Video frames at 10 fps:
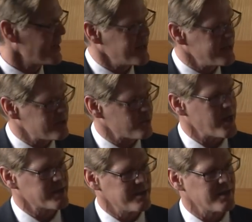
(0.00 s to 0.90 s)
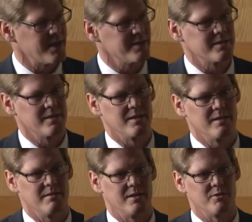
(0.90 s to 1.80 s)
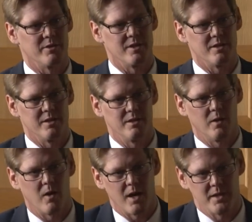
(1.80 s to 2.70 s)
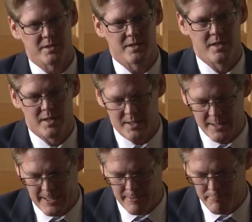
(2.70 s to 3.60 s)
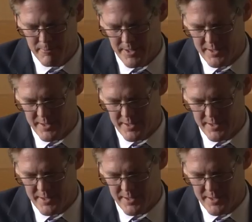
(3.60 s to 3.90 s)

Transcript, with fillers: And then to recognize that you know, the, the laws um,